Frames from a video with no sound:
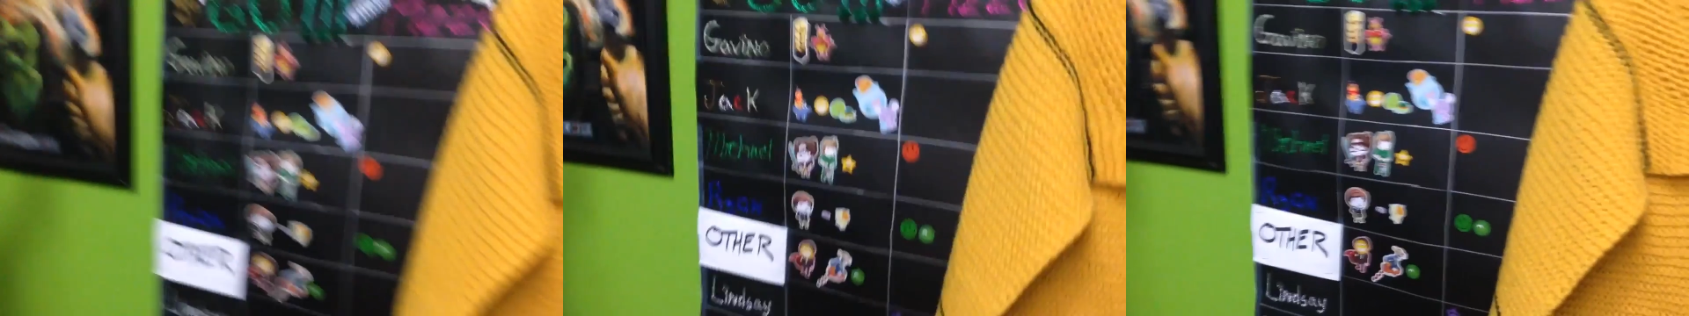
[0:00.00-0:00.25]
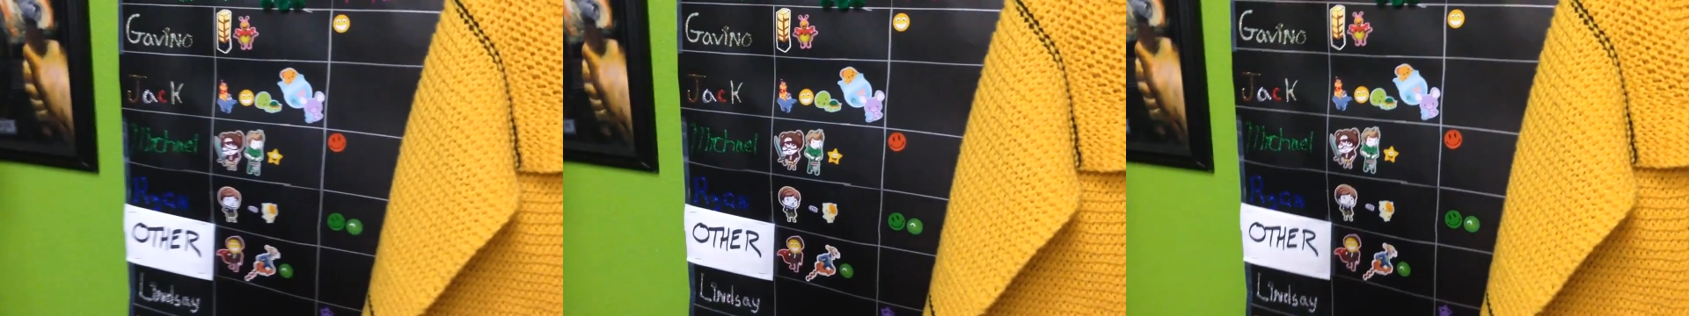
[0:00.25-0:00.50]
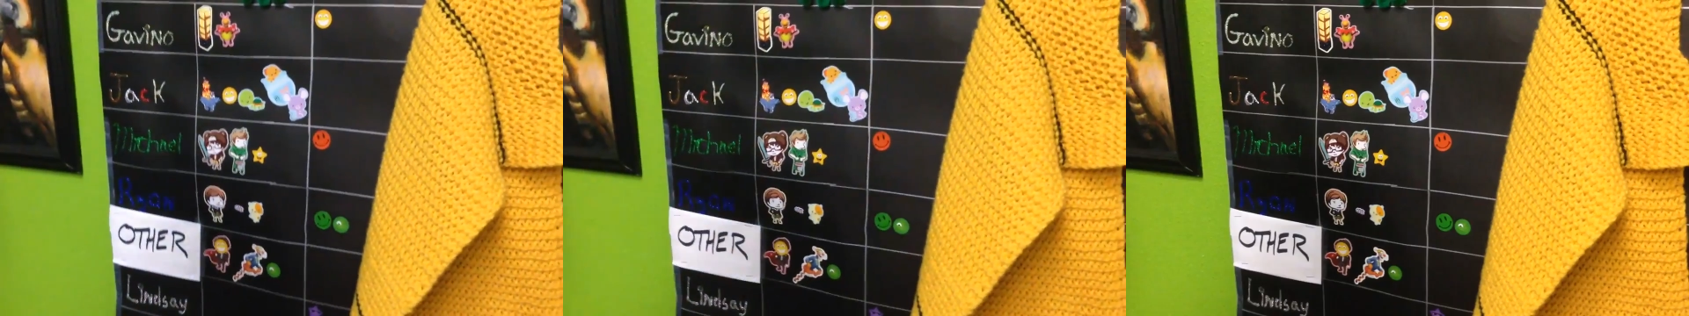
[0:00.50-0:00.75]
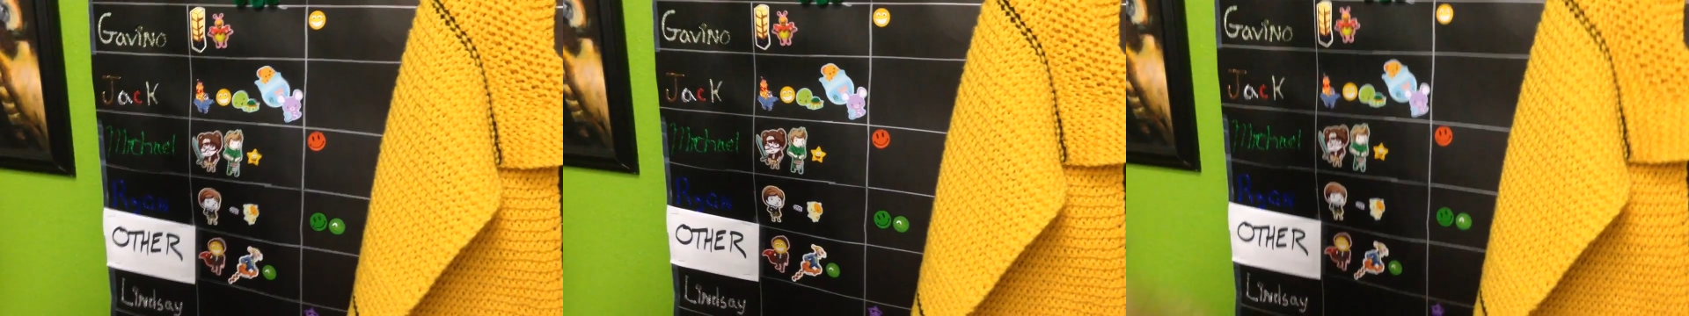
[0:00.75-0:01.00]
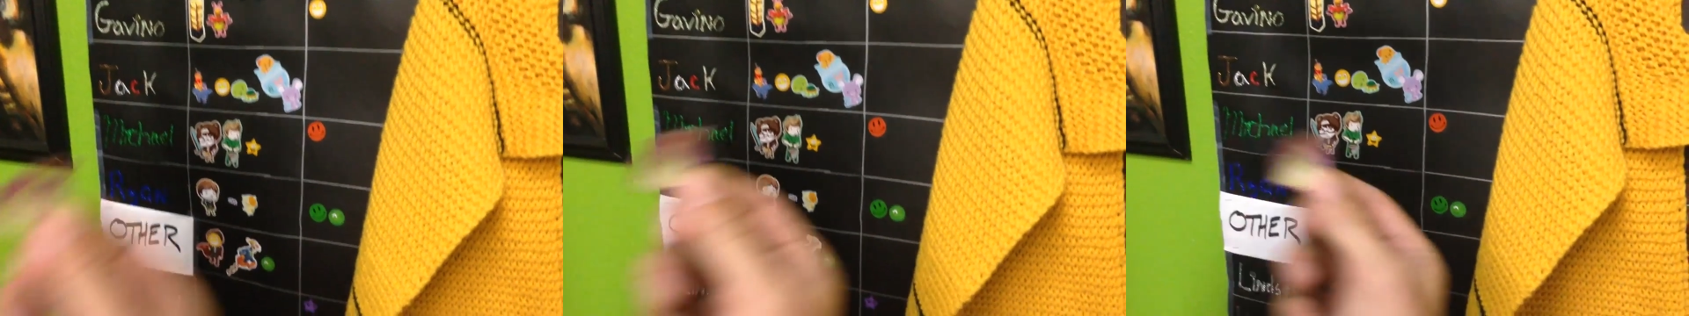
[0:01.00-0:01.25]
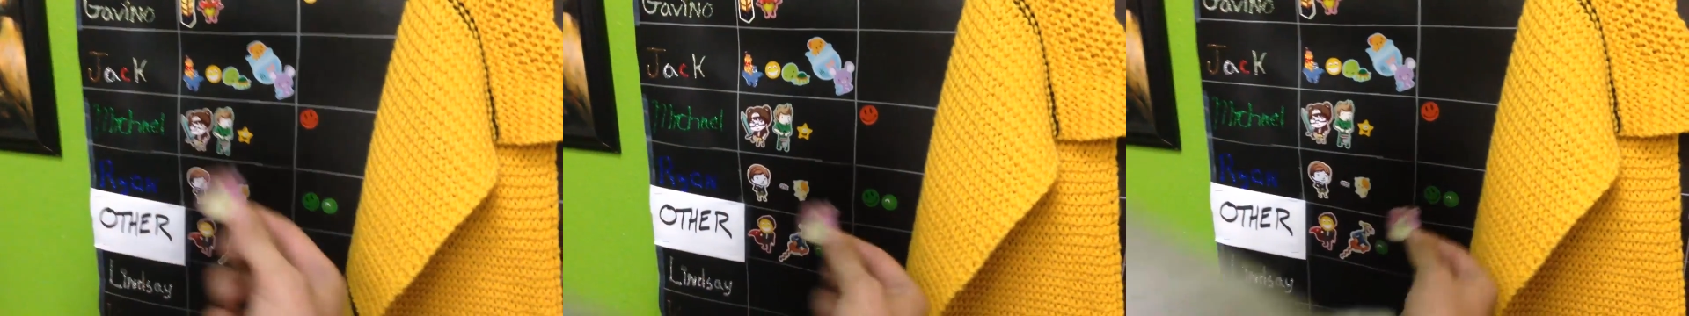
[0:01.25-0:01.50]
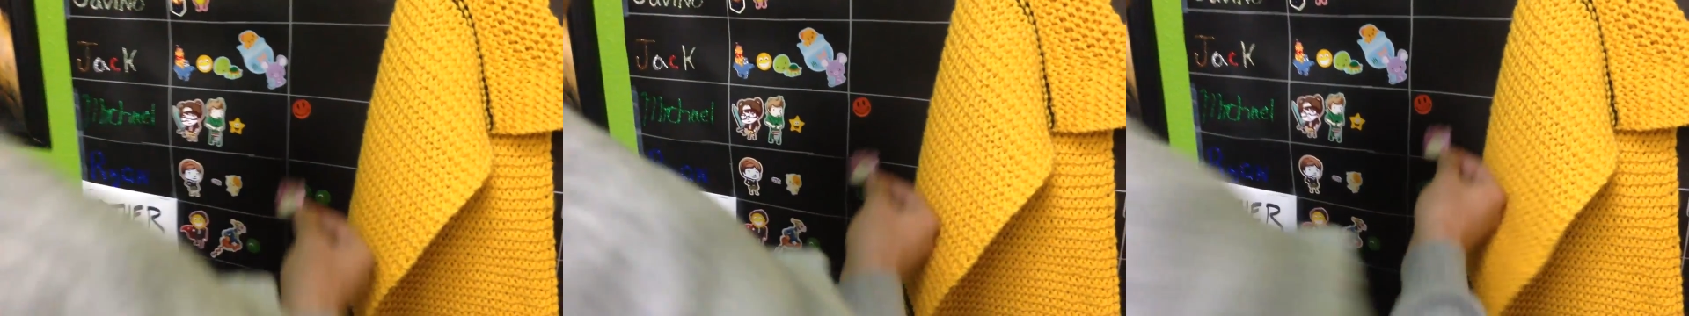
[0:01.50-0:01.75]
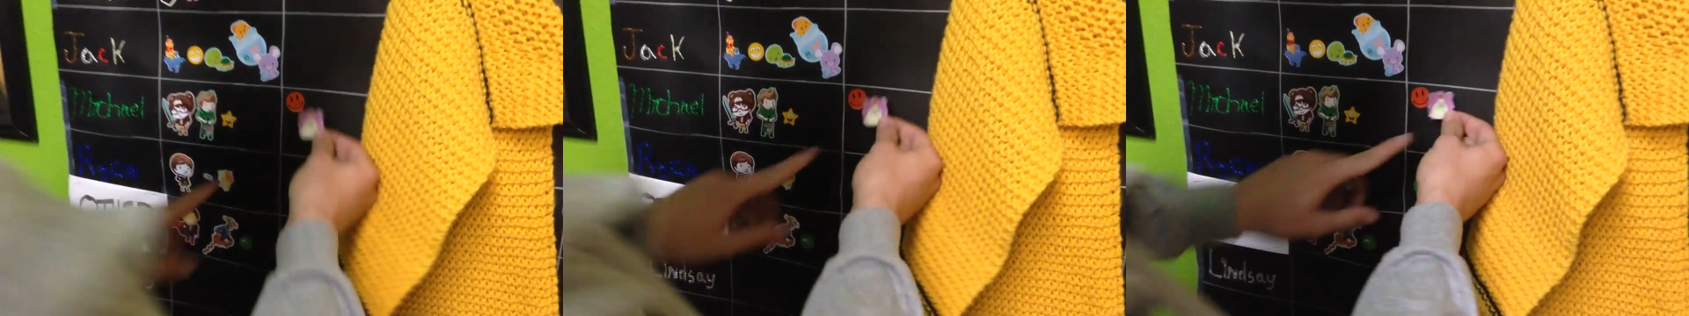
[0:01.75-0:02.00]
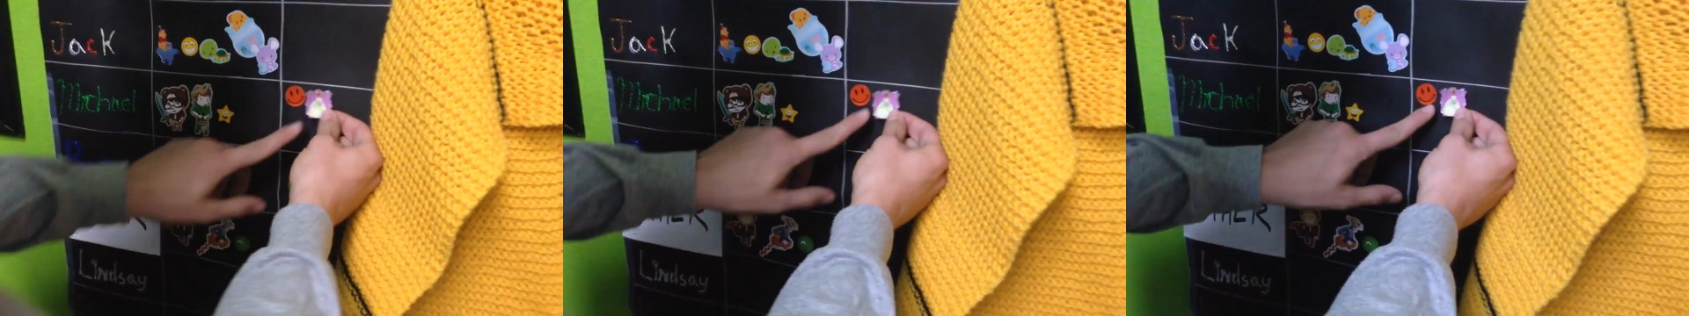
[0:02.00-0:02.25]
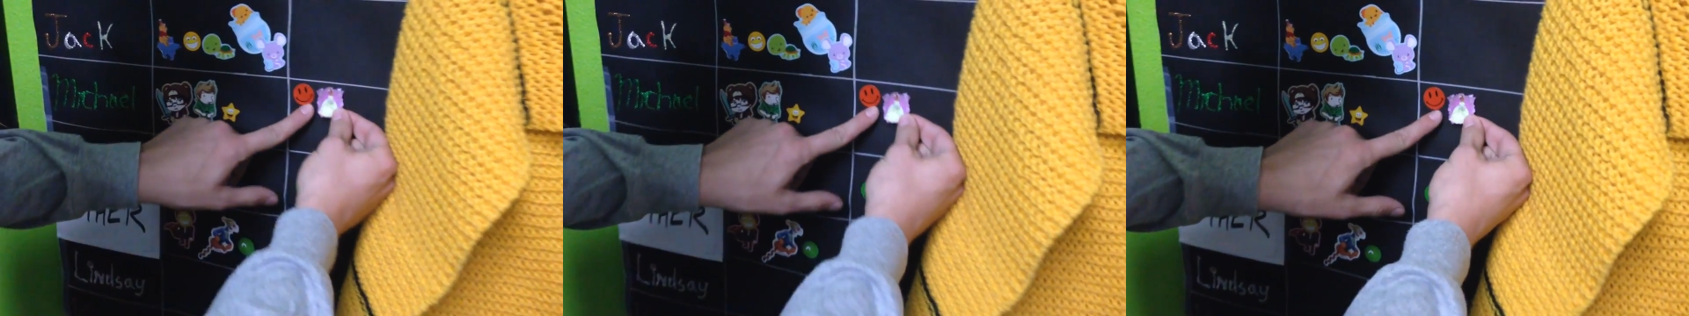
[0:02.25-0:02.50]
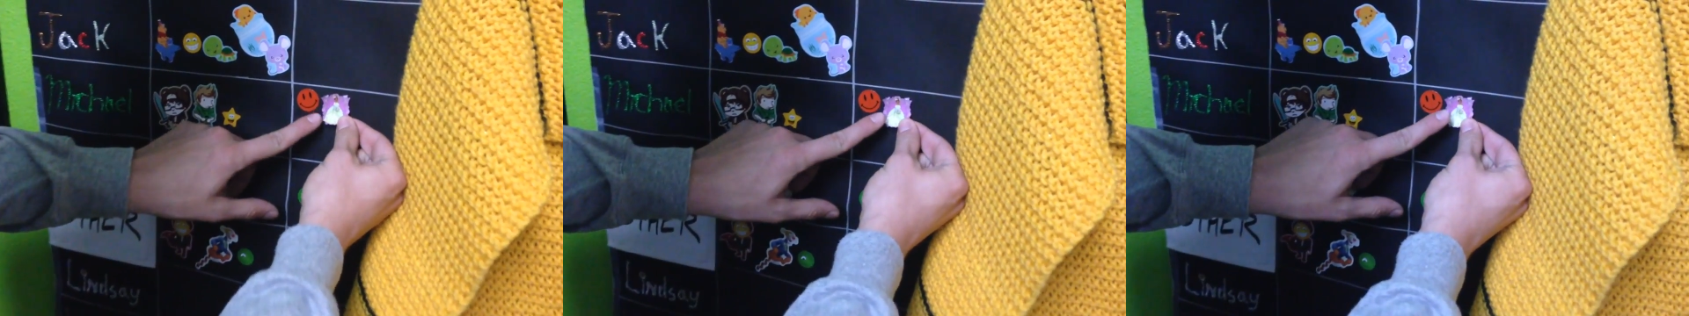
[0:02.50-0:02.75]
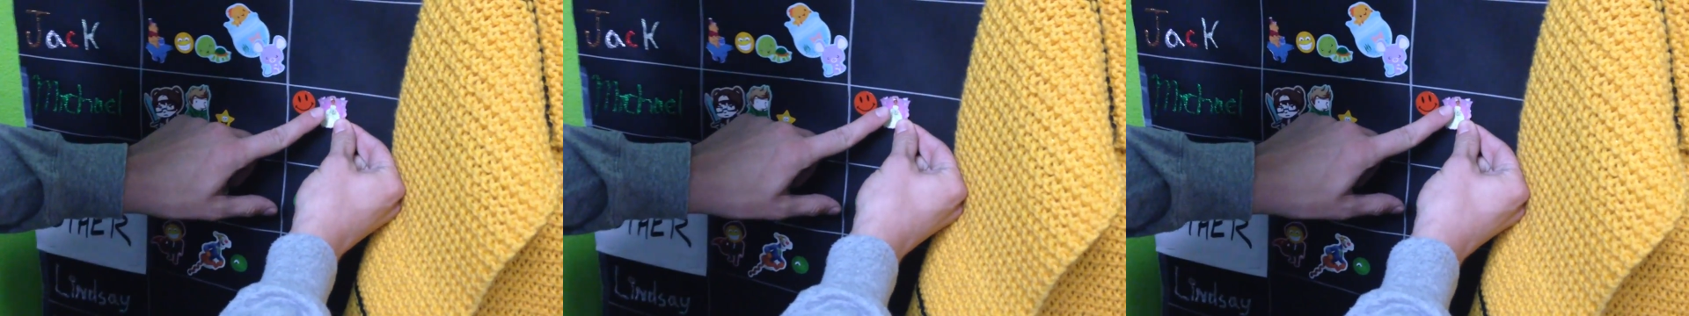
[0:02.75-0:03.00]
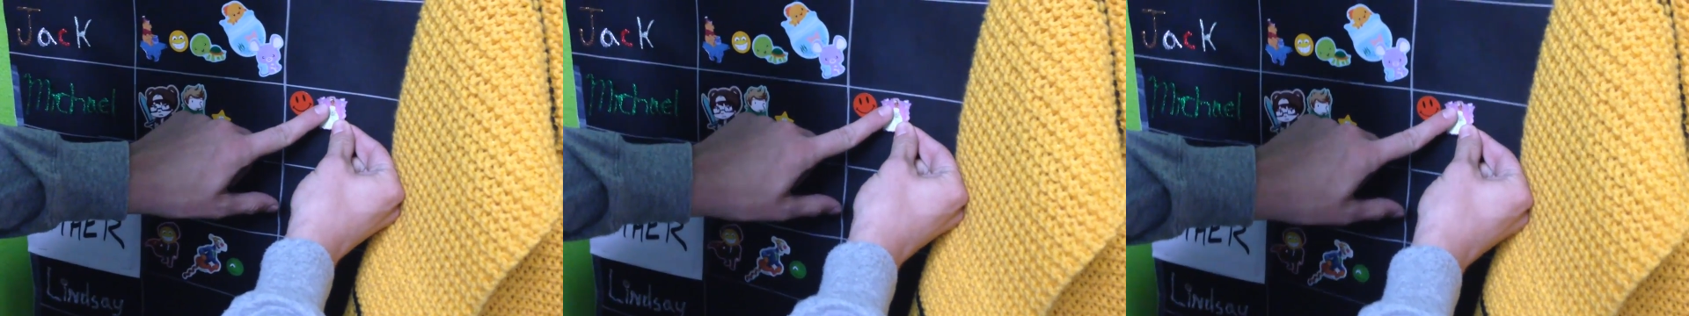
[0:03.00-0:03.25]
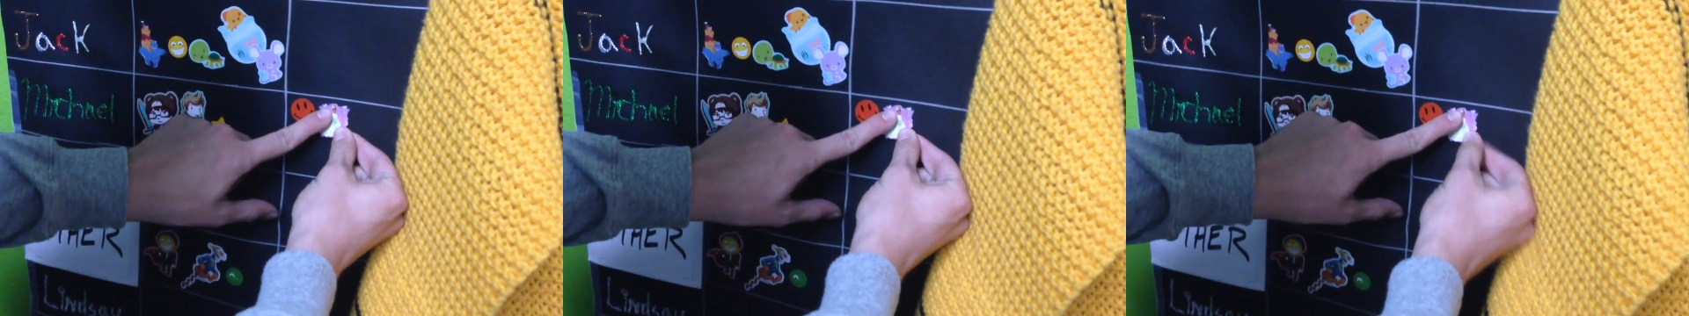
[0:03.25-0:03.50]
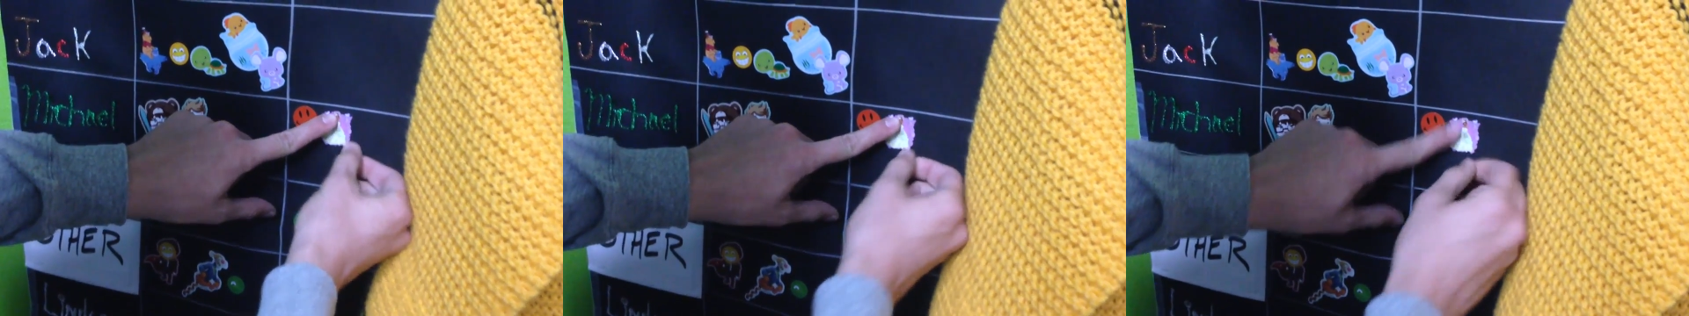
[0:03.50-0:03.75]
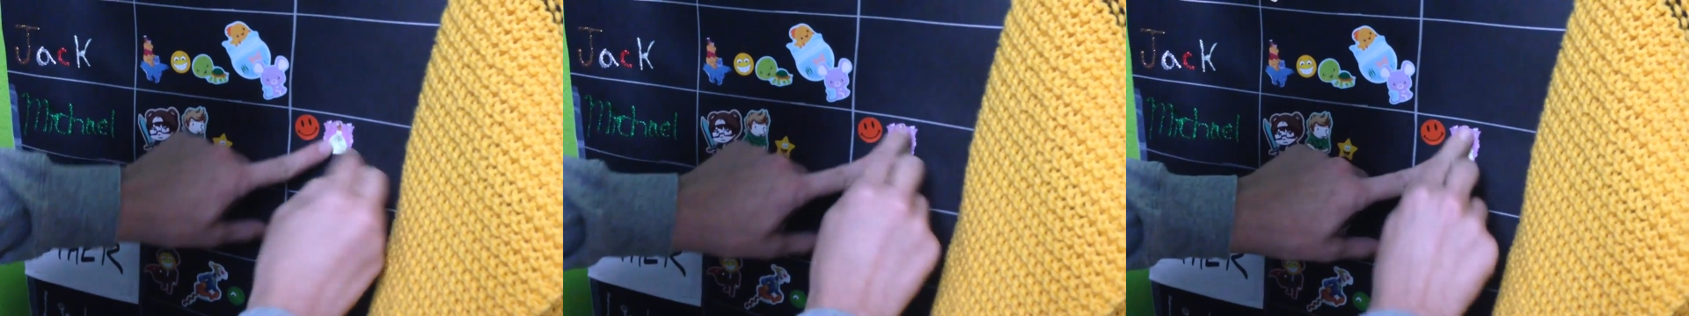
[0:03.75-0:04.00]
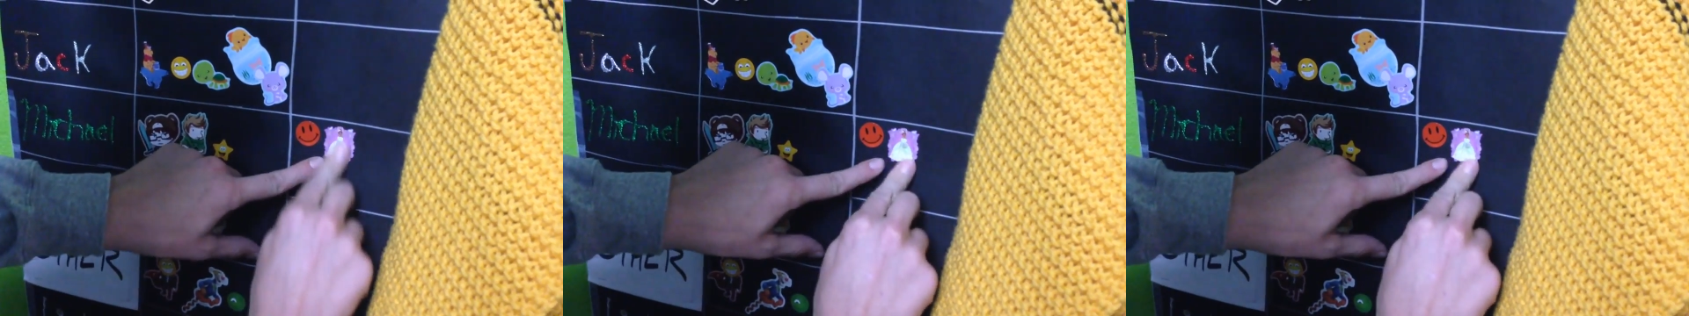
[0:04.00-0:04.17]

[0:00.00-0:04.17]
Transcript: Nobody's mouth can be seen.